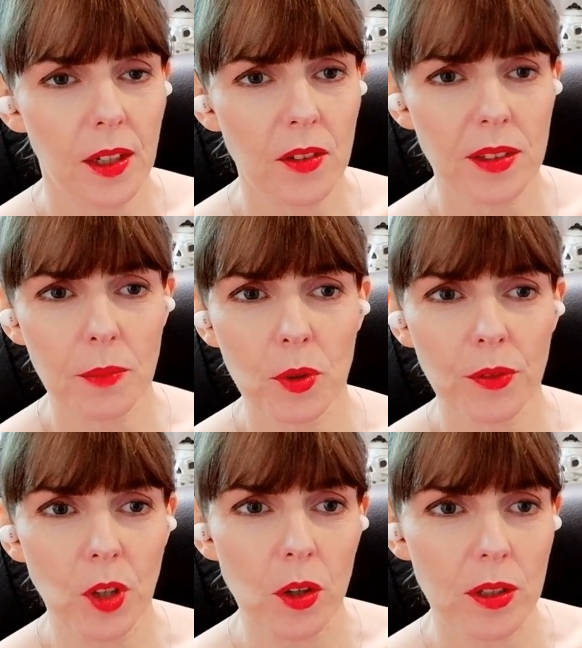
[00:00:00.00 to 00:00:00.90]
they don't seem to
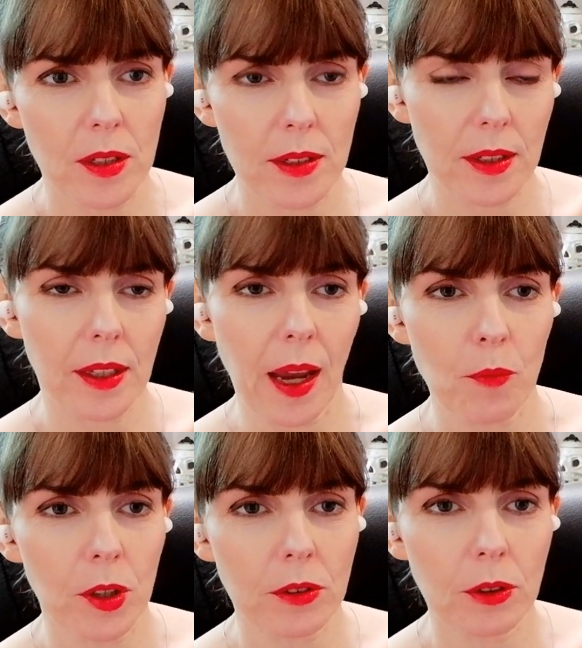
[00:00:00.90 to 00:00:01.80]
have noticed there's a
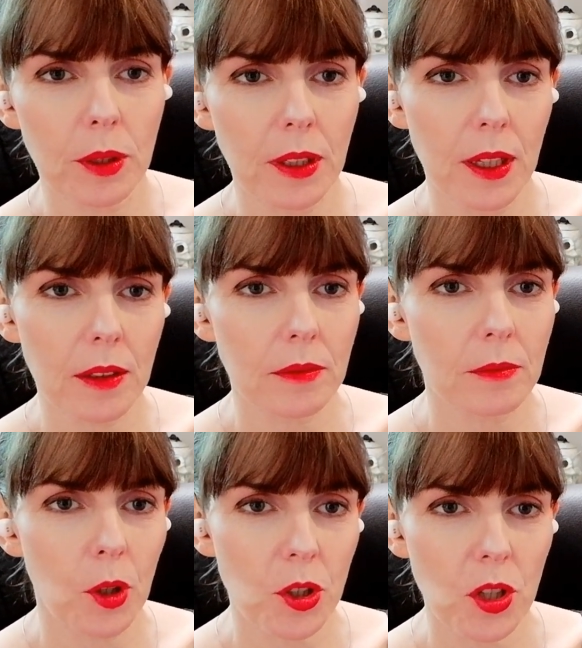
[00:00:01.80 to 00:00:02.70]
camera crew in their
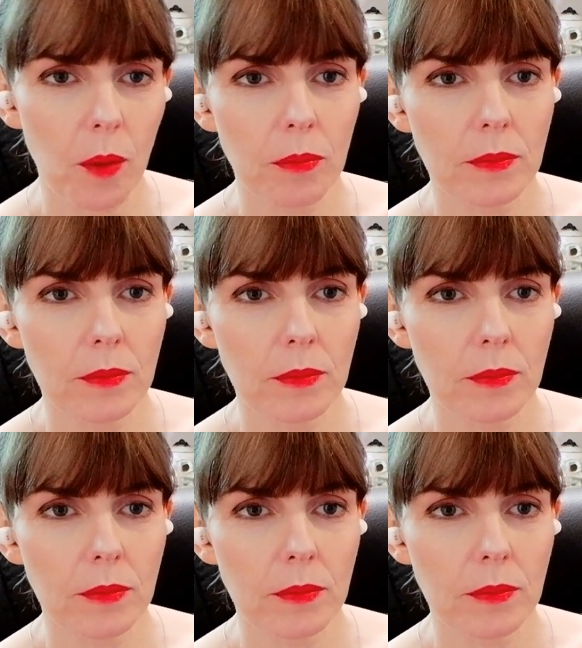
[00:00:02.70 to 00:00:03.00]
workshop.